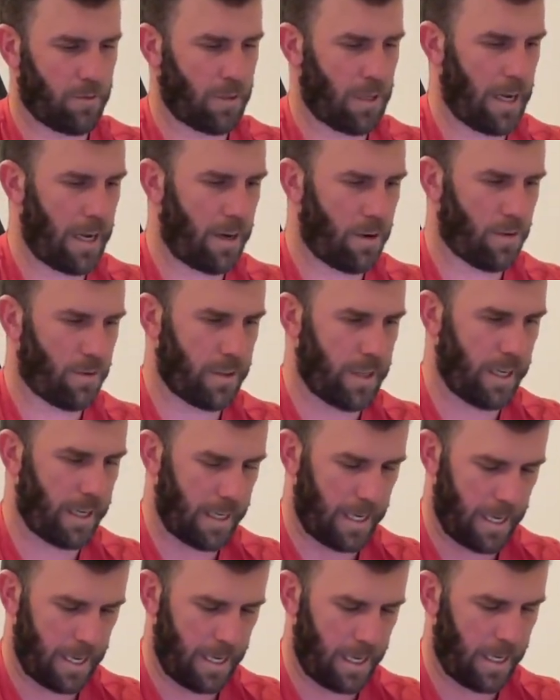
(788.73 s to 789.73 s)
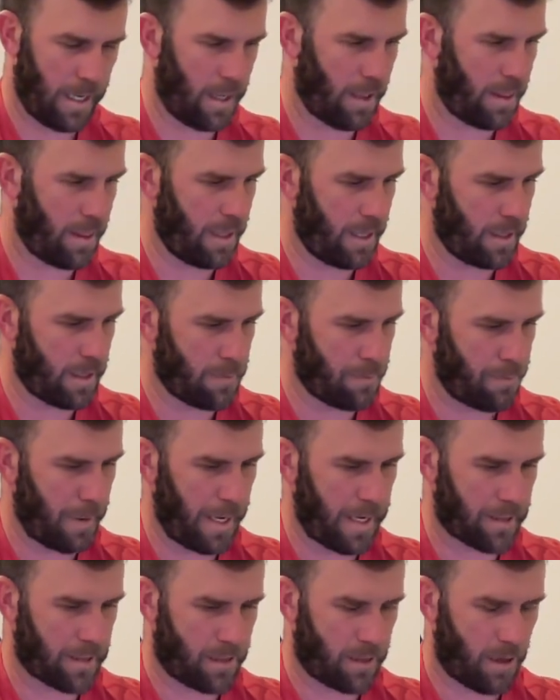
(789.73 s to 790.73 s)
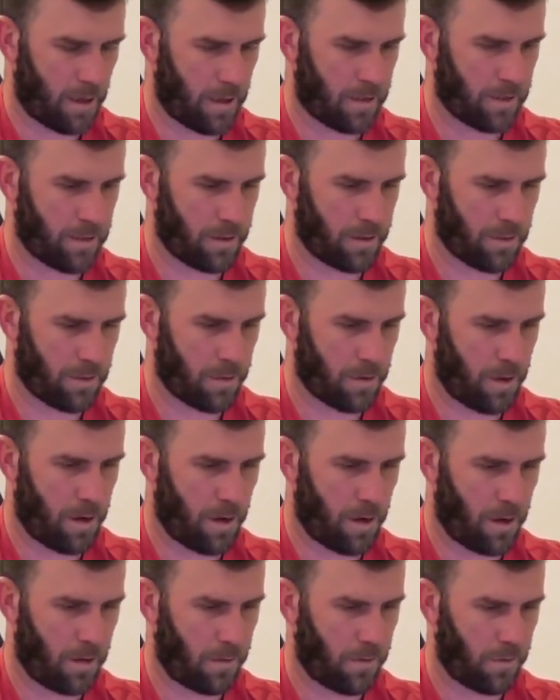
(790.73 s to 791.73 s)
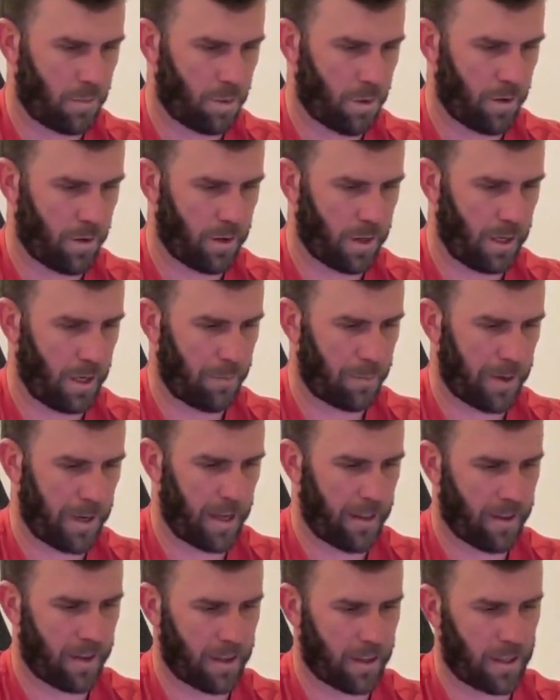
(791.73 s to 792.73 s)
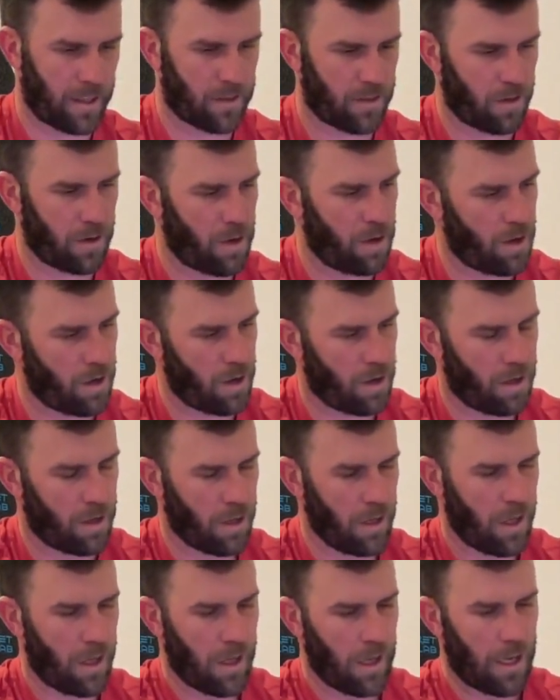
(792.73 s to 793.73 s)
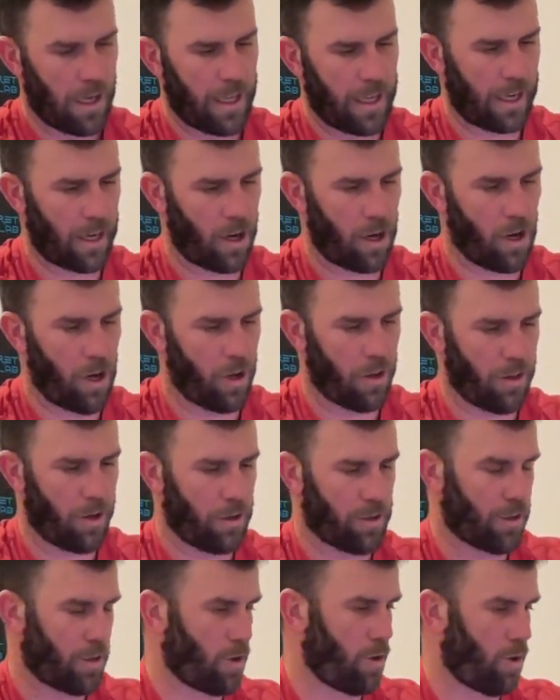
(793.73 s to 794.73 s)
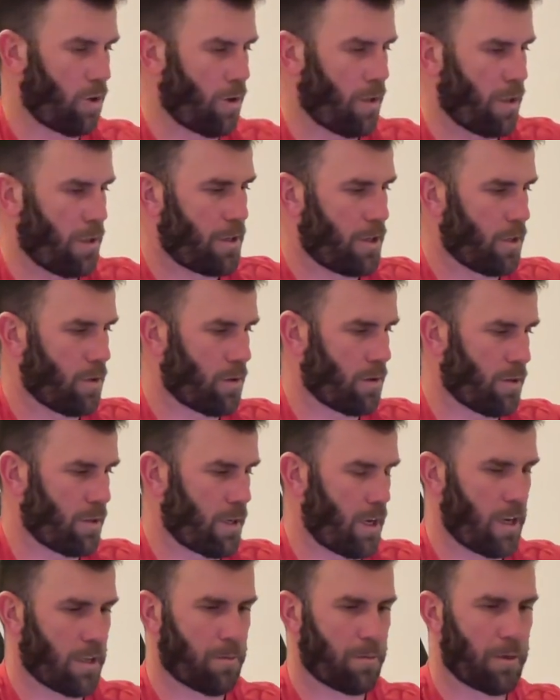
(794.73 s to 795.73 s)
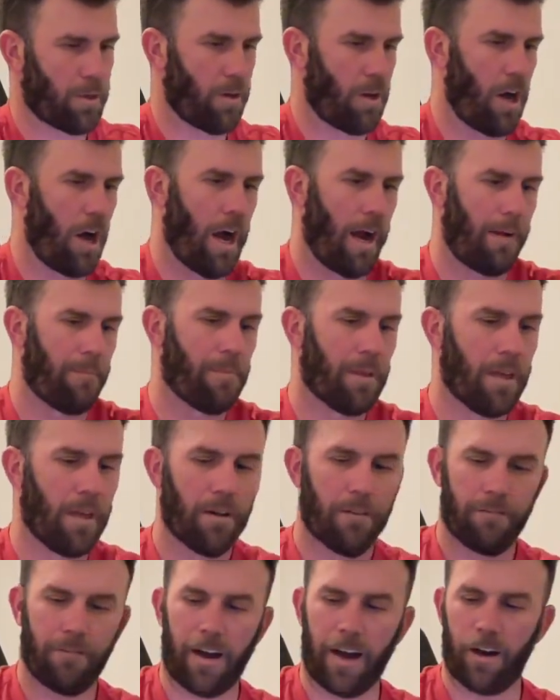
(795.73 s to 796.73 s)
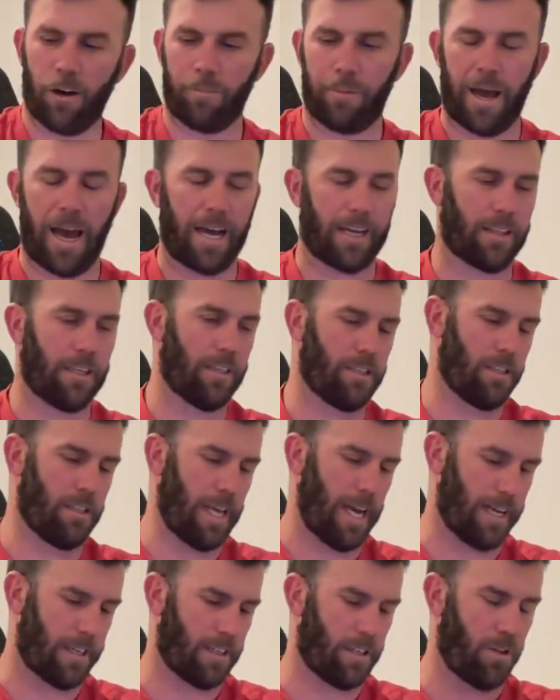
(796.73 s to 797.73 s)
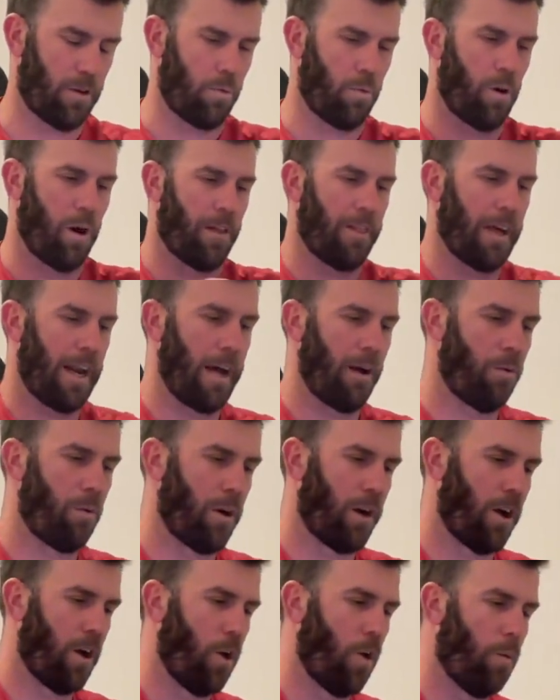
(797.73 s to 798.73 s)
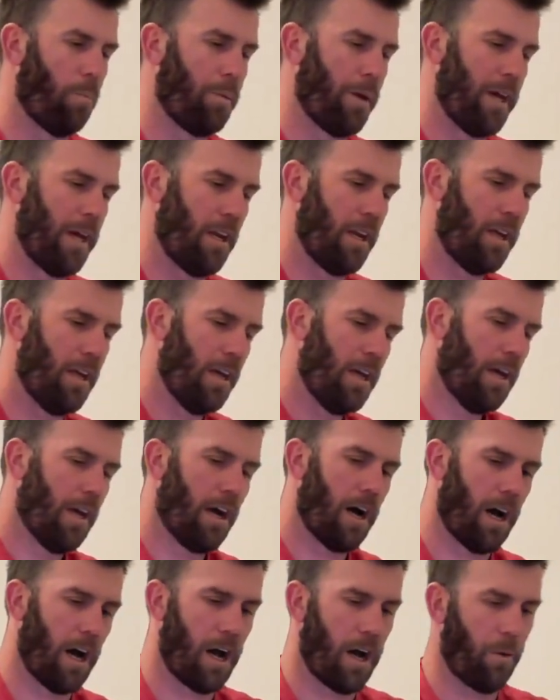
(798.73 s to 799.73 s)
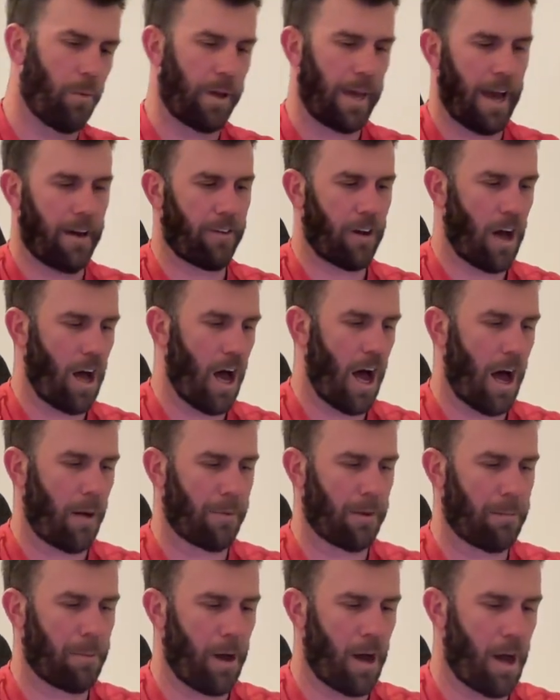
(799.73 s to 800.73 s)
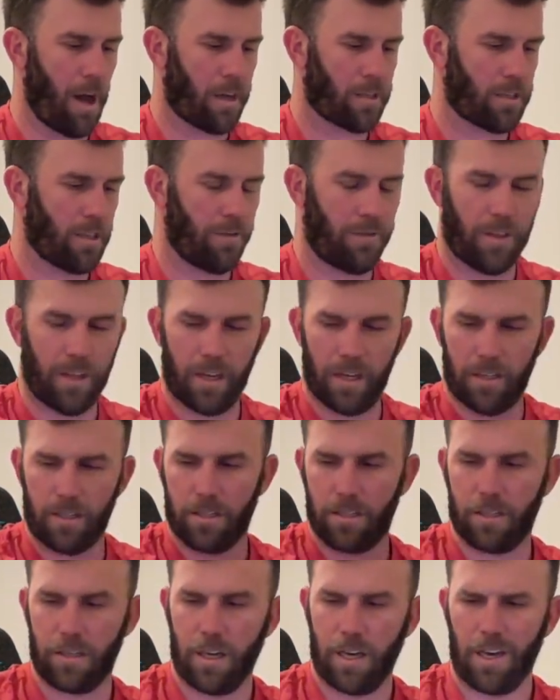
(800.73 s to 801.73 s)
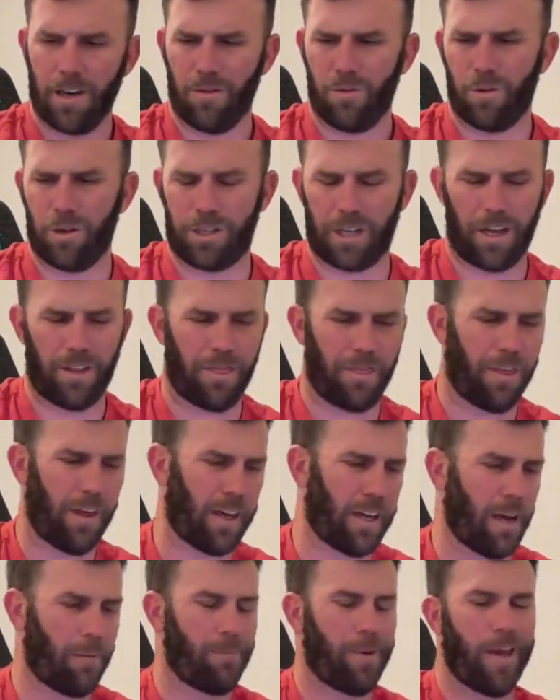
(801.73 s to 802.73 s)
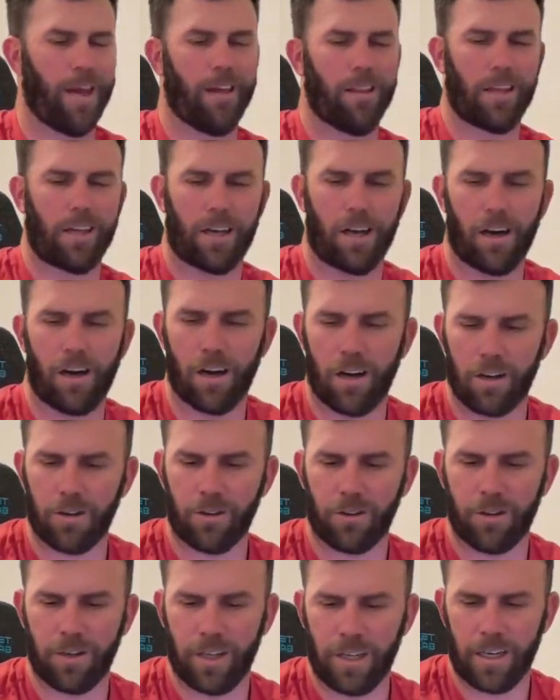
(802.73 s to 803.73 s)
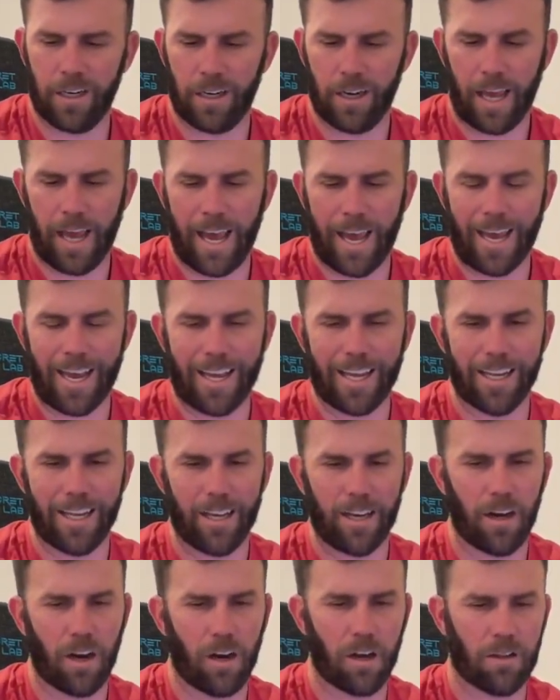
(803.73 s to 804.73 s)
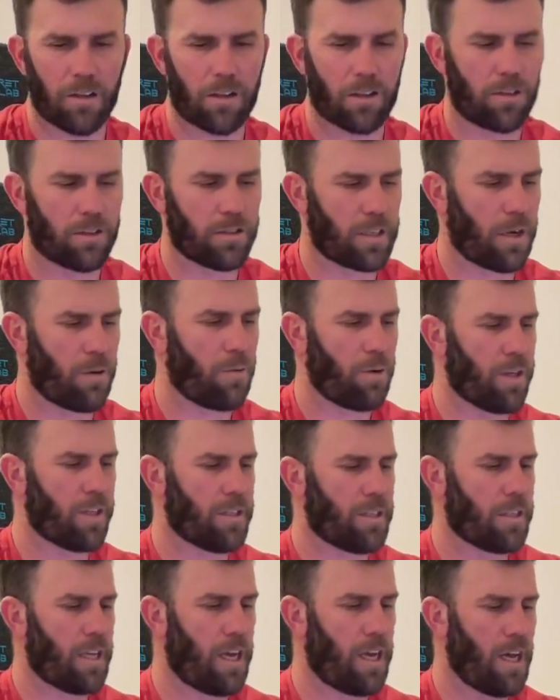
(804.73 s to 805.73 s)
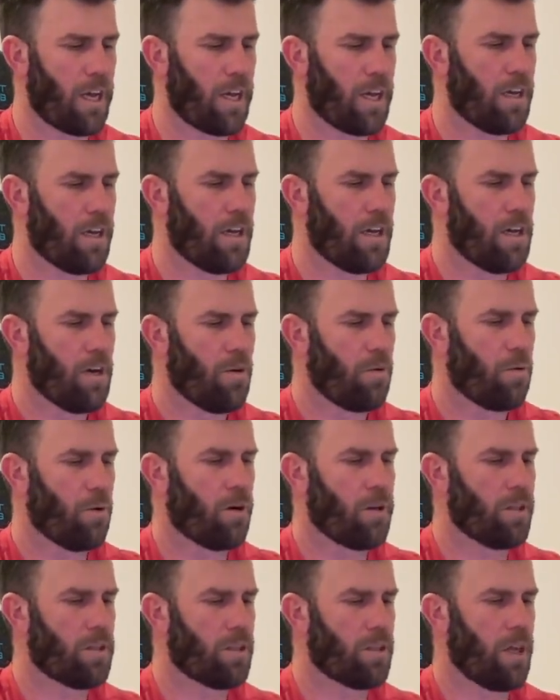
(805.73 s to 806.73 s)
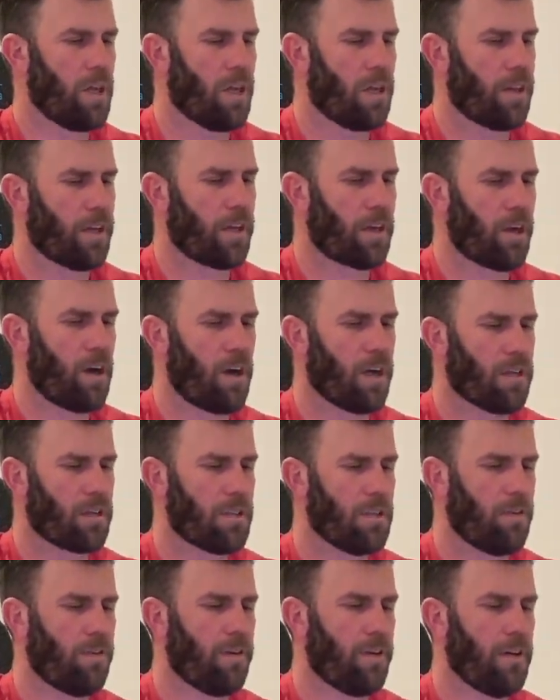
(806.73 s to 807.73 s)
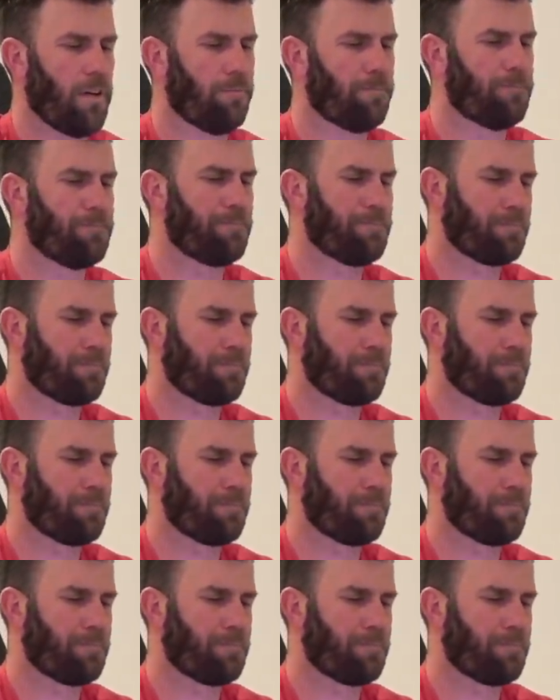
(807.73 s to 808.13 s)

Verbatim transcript: I don't think any of these base cards are, are worth keeping. I think these are all... I think all those are going to the children's hospital. All right, final pack. This is actually the one that I want to open. Uh, we have a hobby box of this, which I think I paid like one hundred eighty dollars, I want to say, was uh, the cost of it.